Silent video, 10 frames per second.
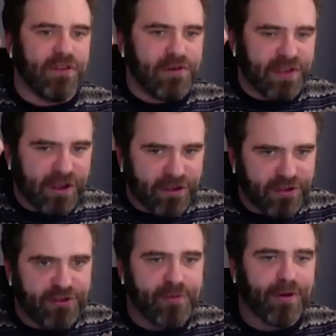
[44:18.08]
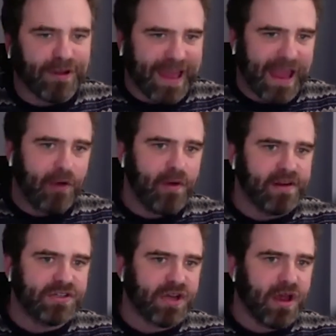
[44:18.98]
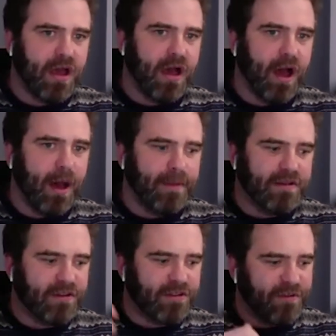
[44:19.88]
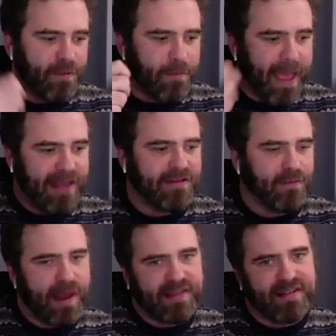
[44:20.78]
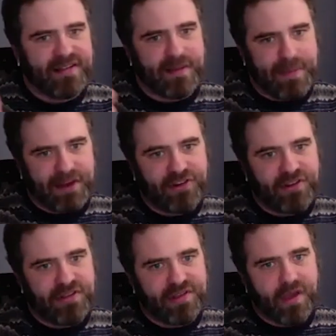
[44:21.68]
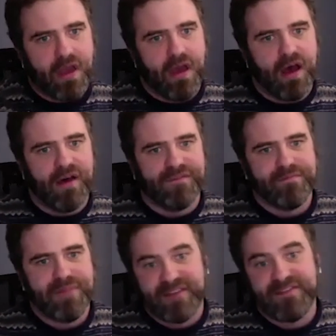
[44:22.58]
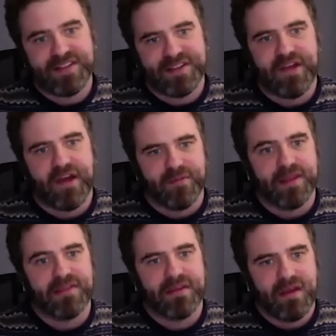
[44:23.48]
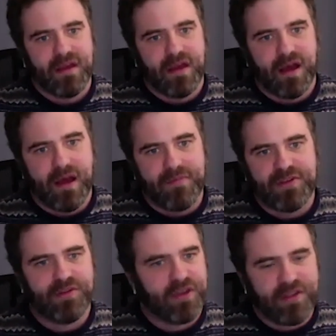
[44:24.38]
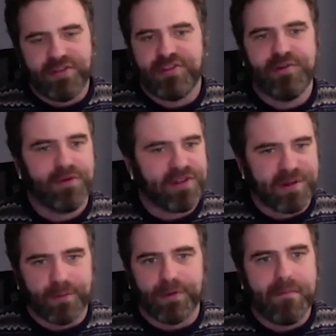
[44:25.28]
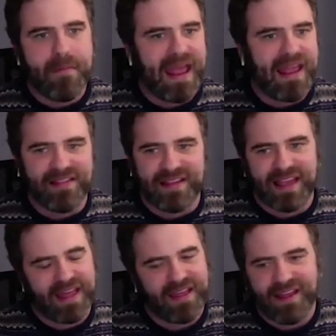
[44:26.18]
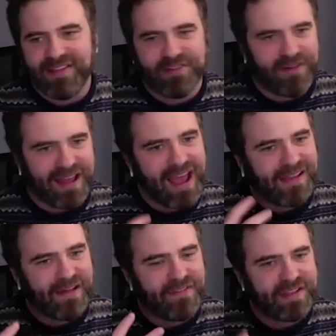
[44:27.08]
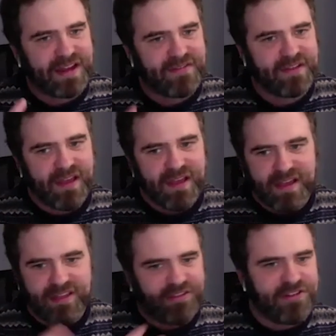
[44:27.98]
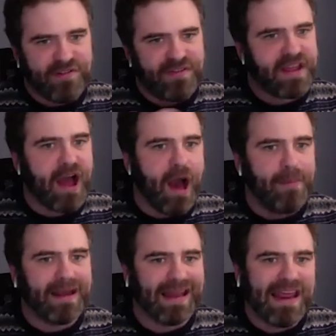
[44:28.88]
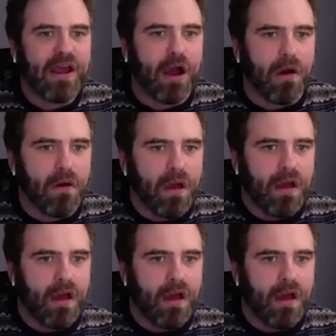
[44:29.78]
using consumer language to sort of paint racist depictions of benefits of government. So consumerism remains, again, sort of, I love this idea of it's just sort of the common lingo